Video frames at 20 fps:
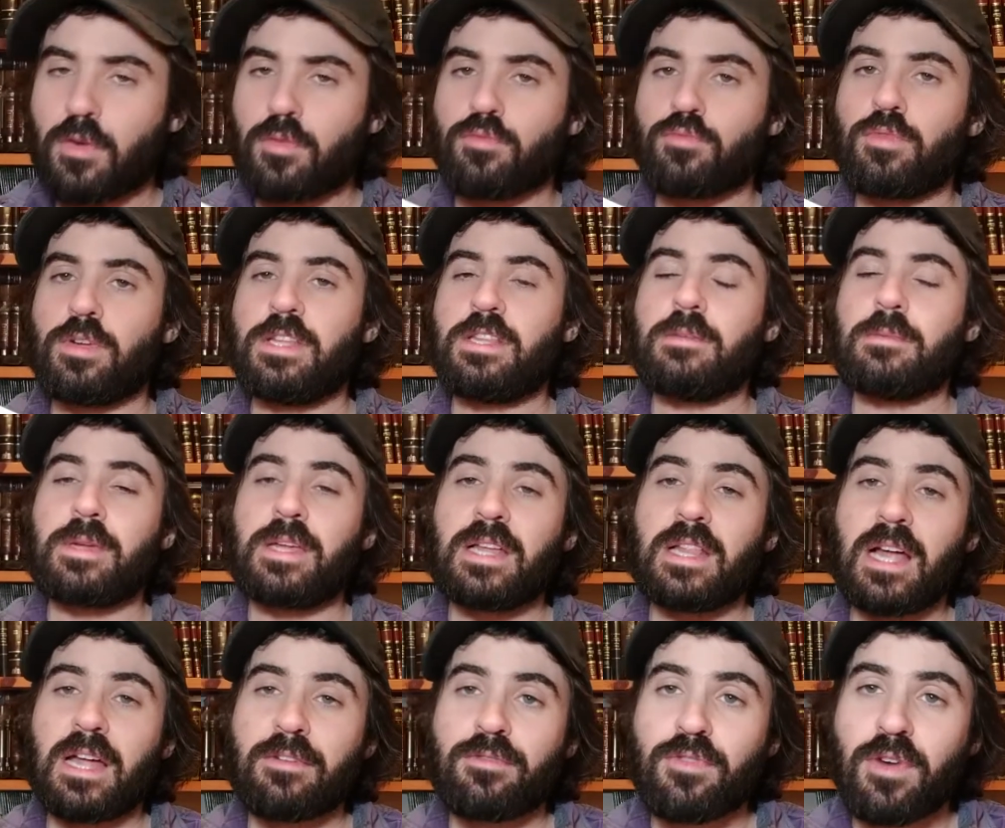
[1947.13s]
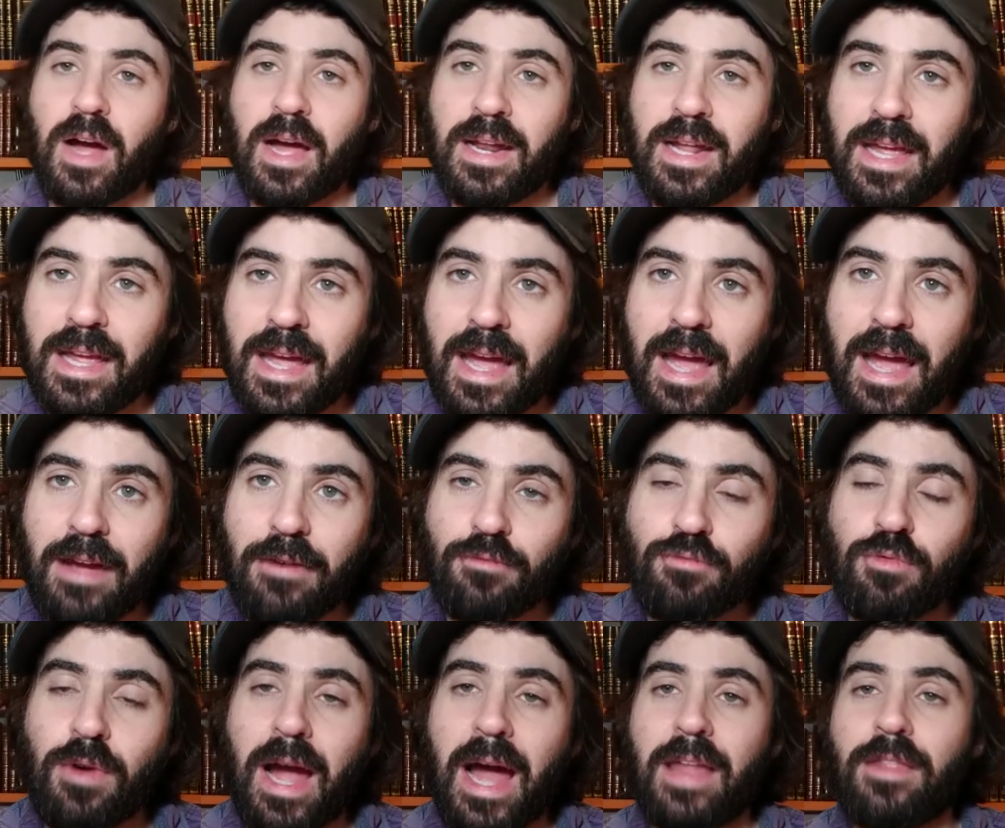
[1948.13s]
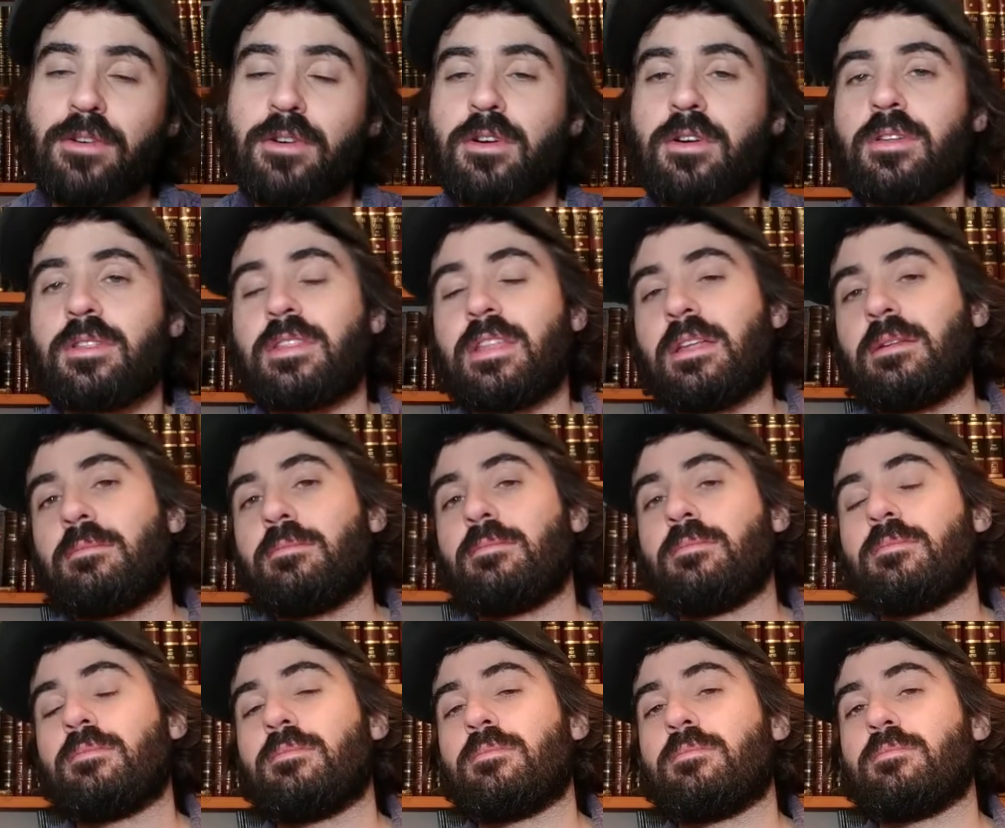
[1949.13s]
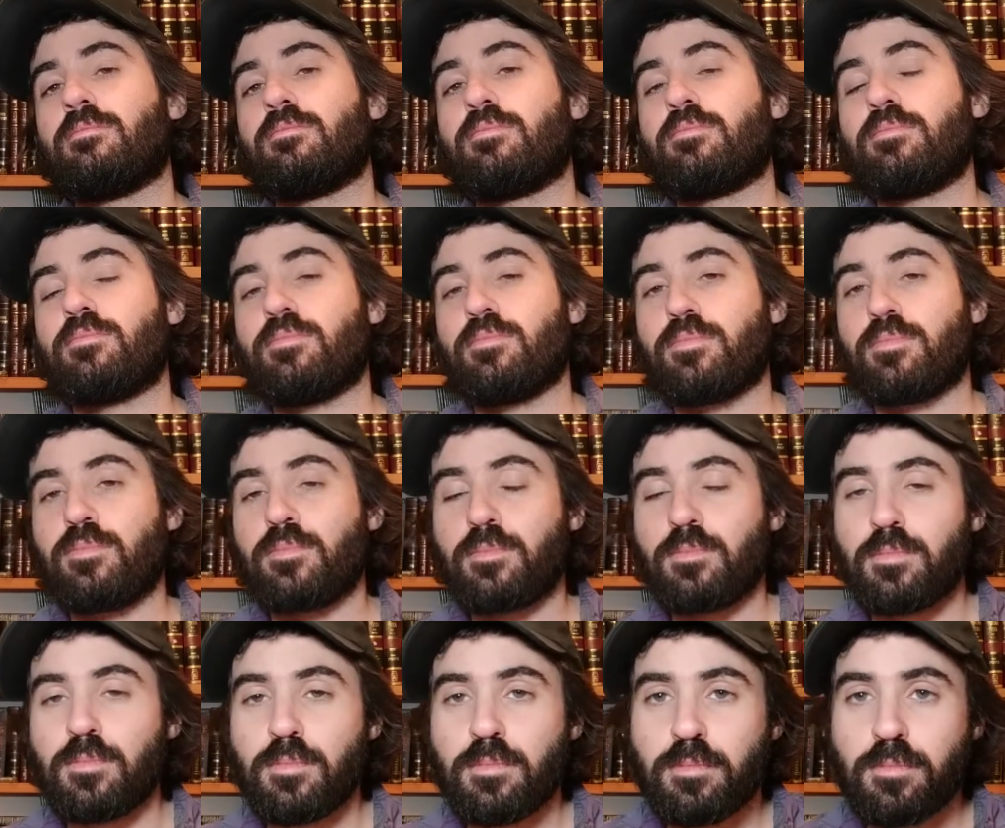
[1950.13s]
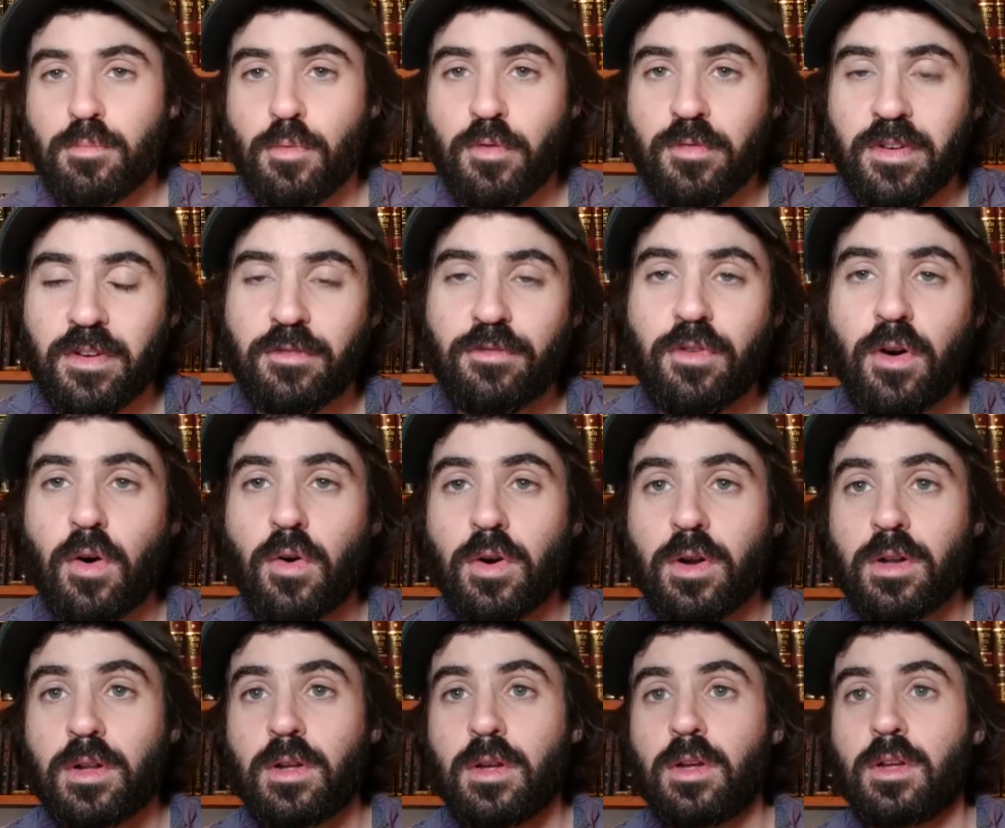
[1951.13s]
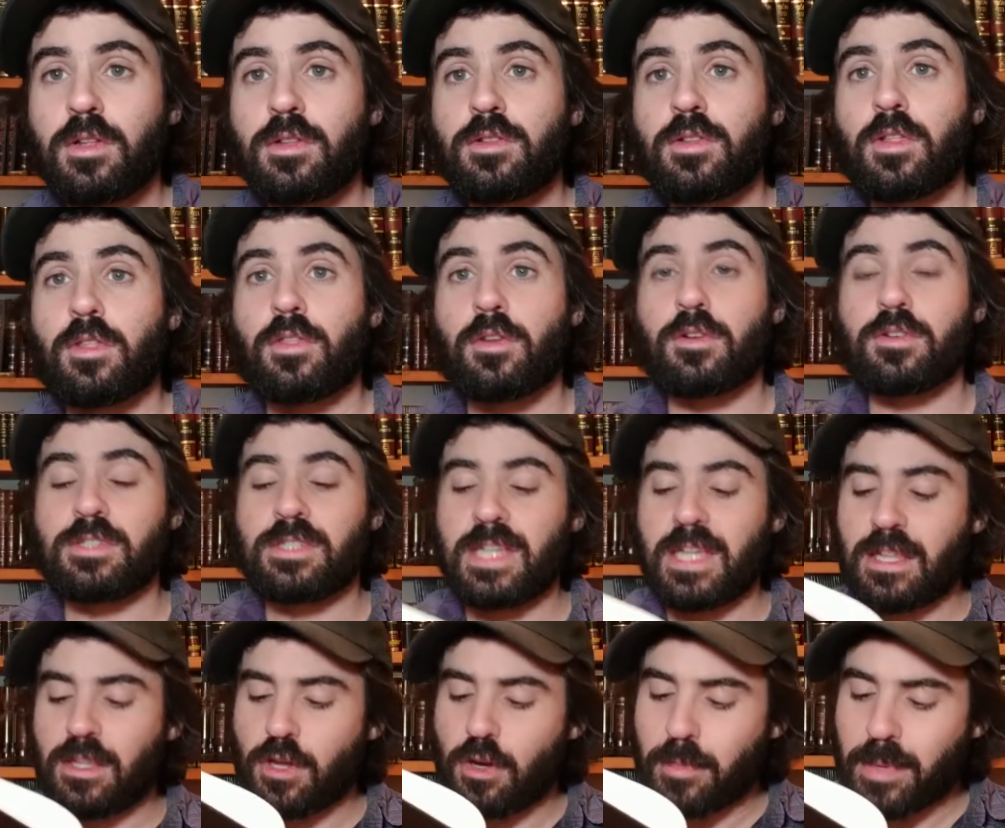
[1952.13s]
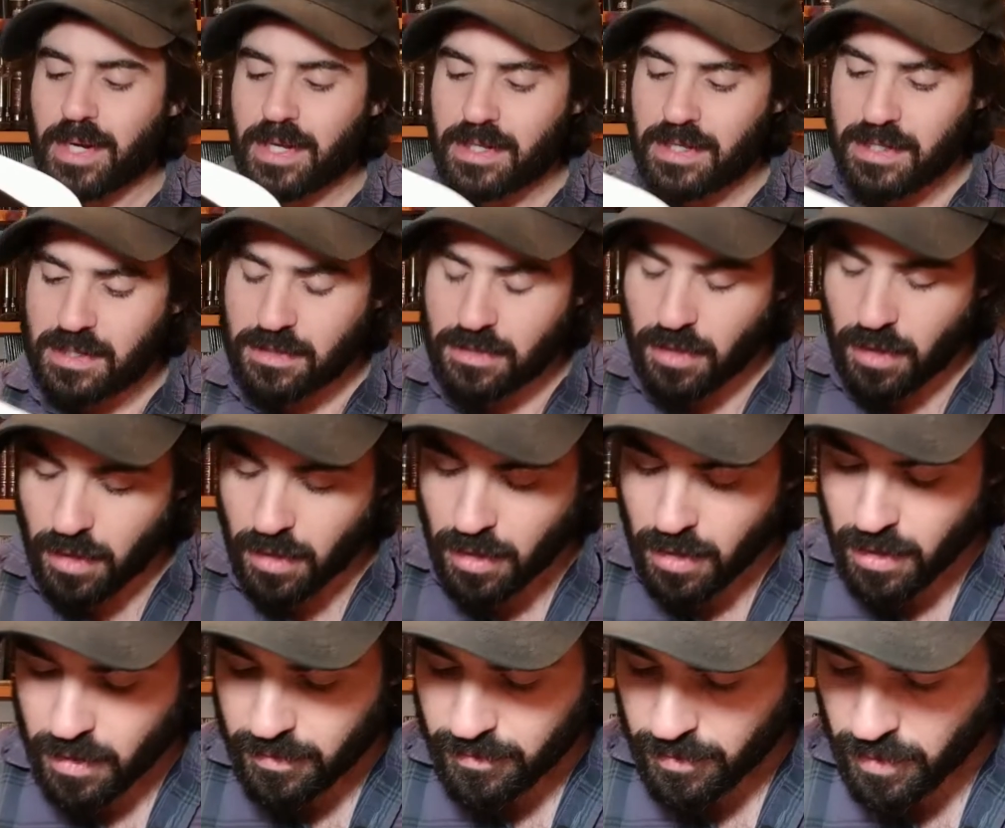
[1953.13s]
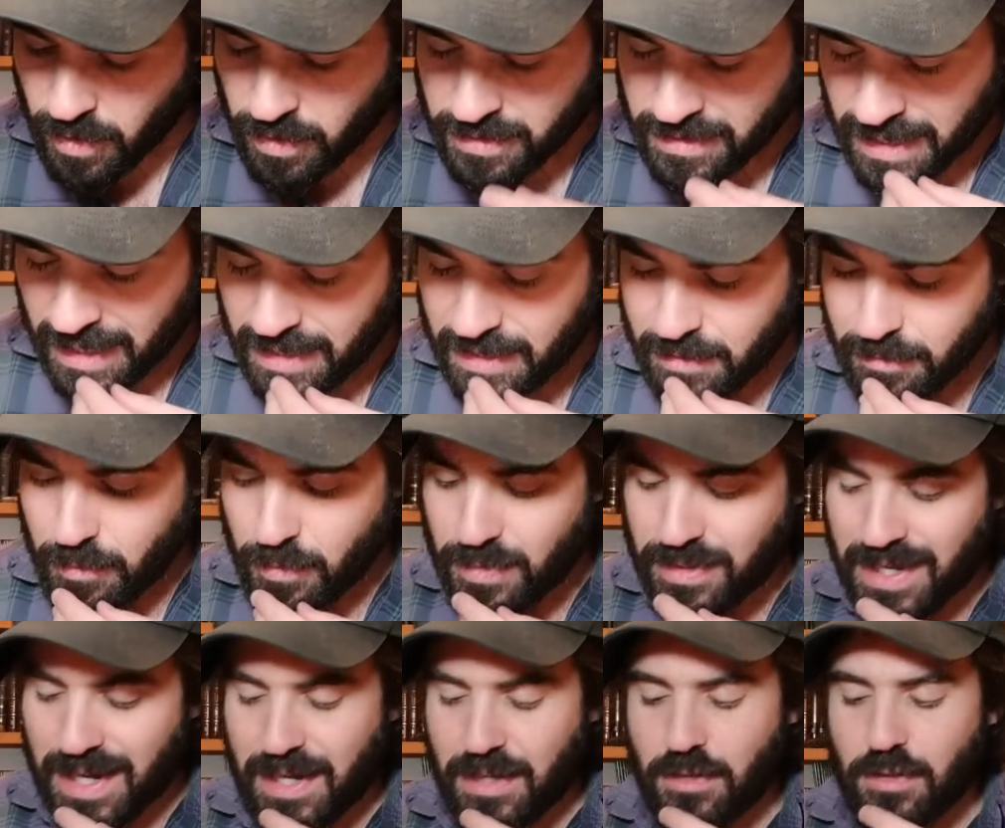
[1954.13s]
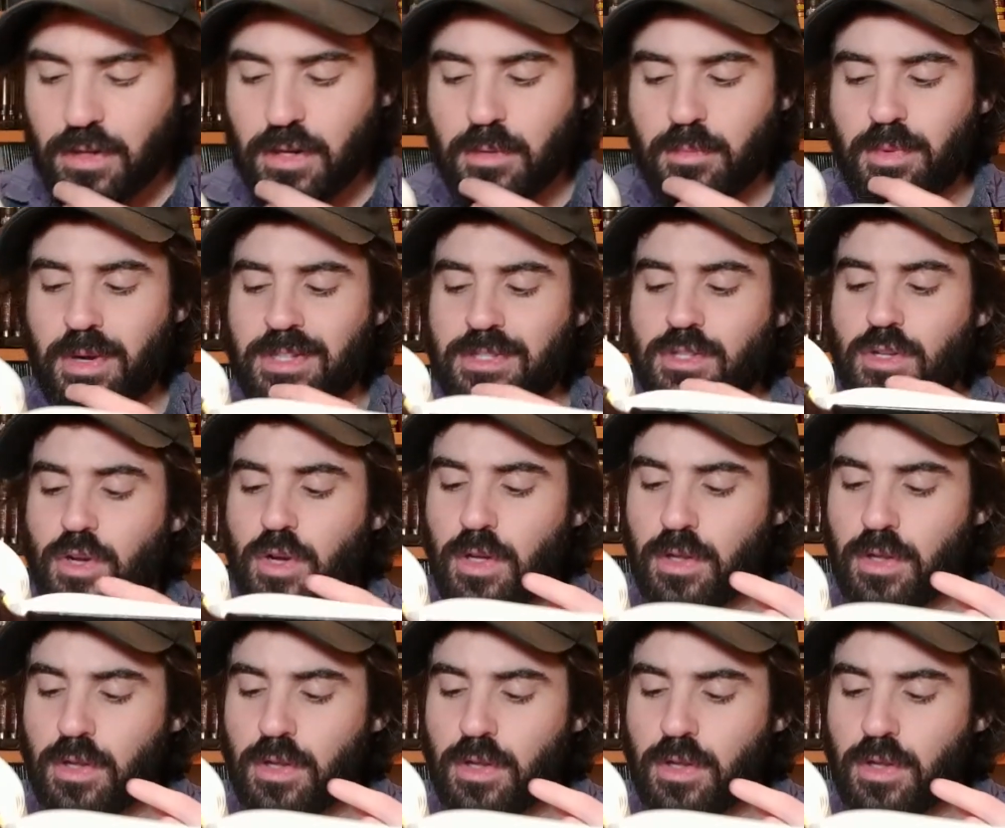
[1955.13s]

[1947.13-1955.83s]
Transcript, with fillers: read the Megillah on Friday rather than moving forward to Thursday, the Yom HaKnisa, we tackle it in the Brisa,